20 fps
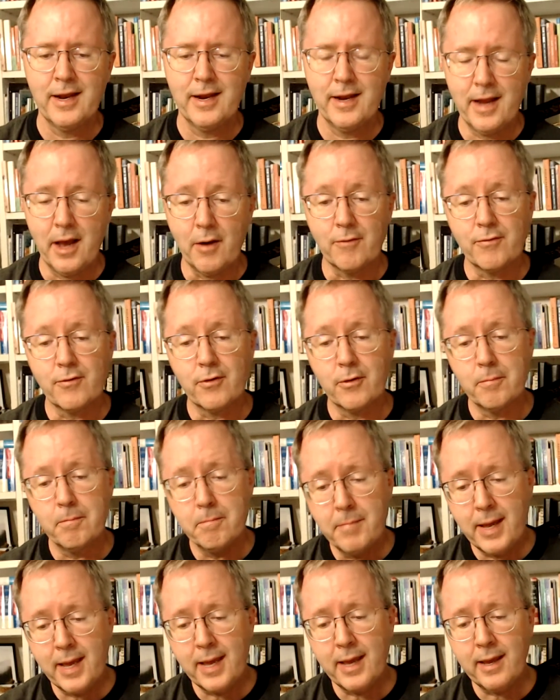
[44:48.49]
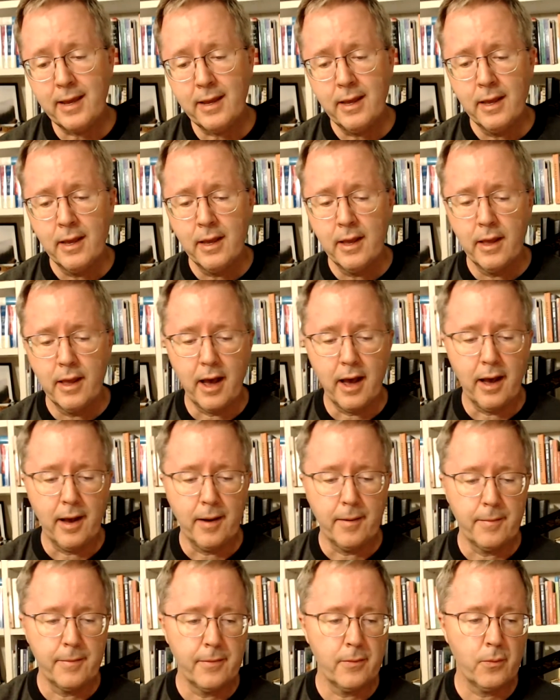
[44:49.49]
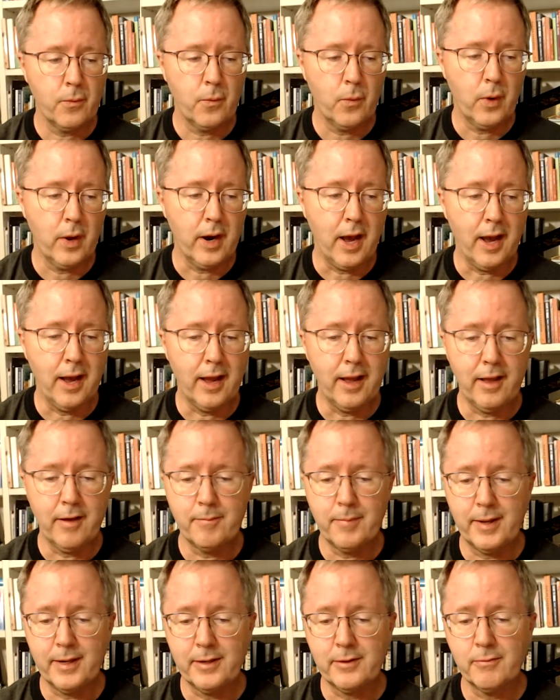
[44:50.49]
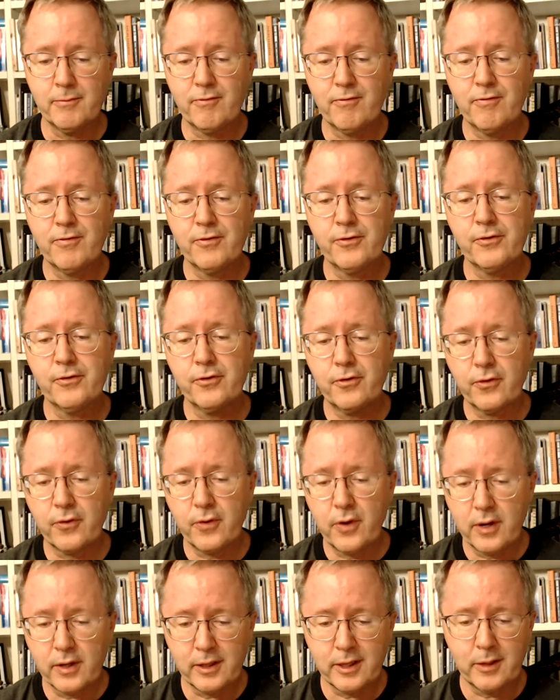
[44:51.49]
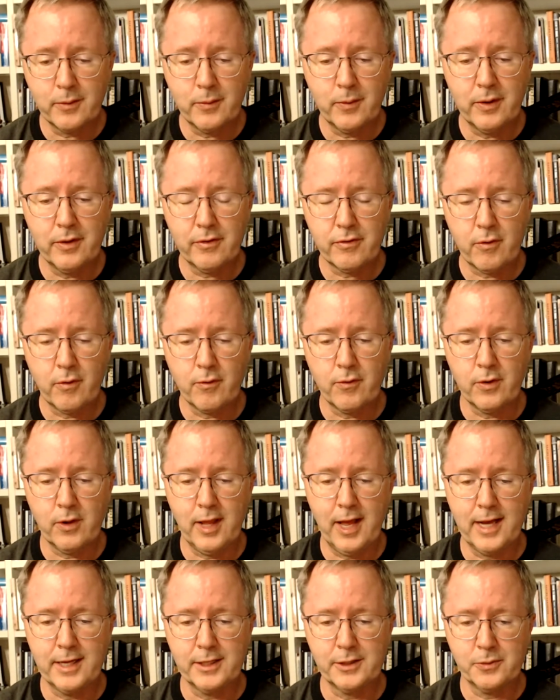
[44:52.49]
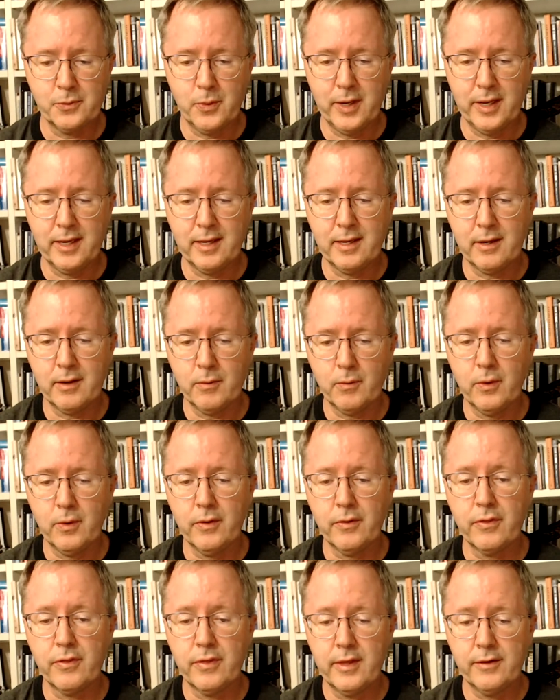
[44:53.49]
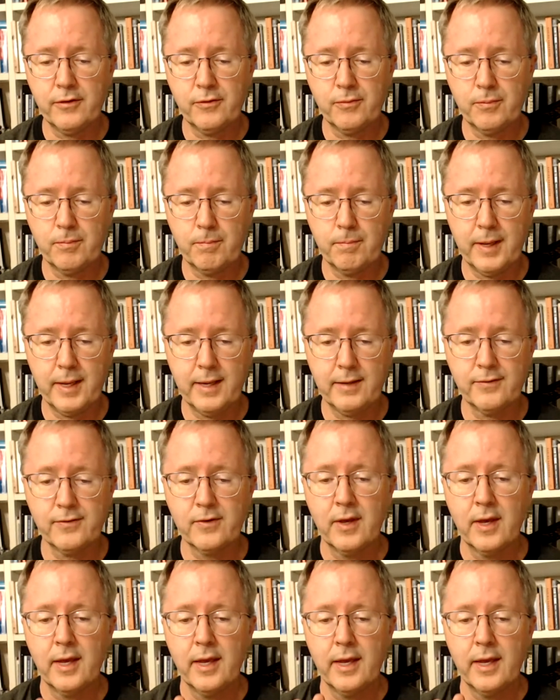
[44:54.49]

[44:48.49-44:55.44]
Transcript: Now, for me, what I have been struggling with over the last week with this piece